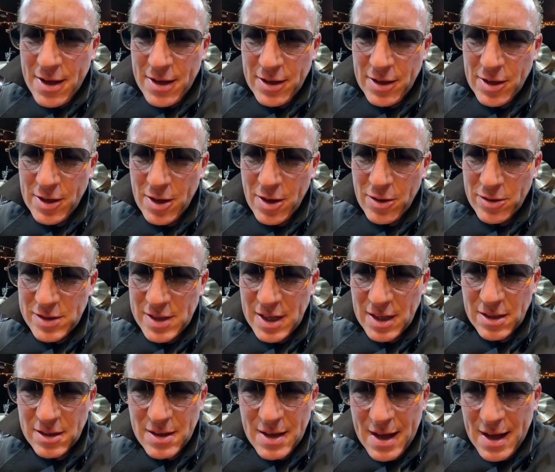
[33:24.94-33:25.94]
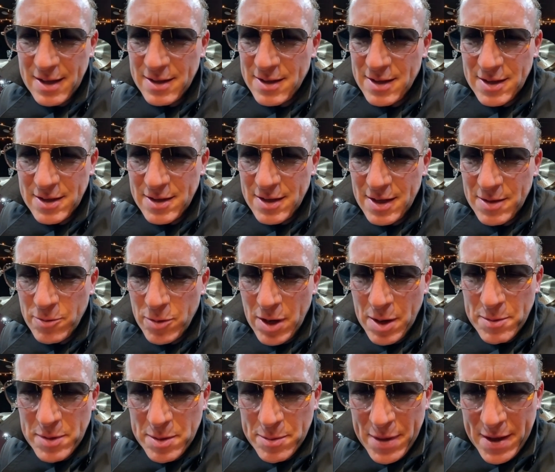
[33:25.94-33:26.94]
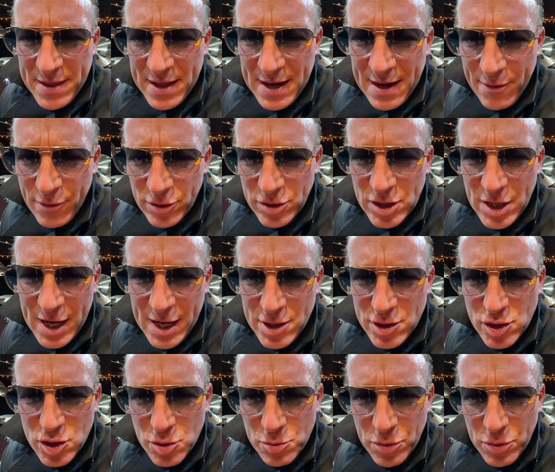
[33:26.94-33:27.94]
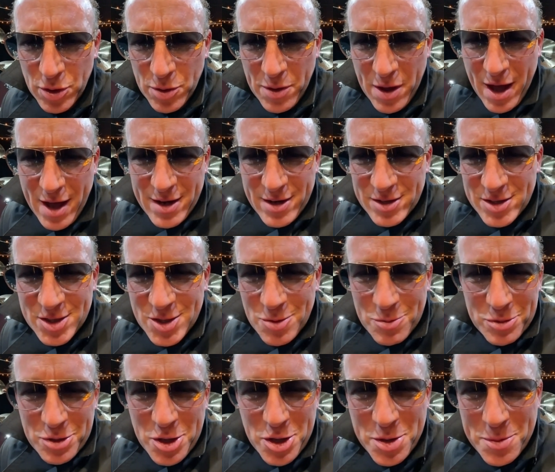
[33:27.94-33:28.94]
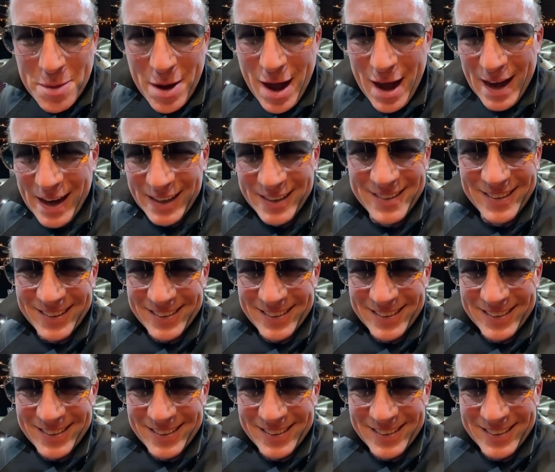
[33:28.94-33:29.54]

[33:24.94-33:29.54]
It's like that. What I mean by they never change is you put it on and still blow your mind.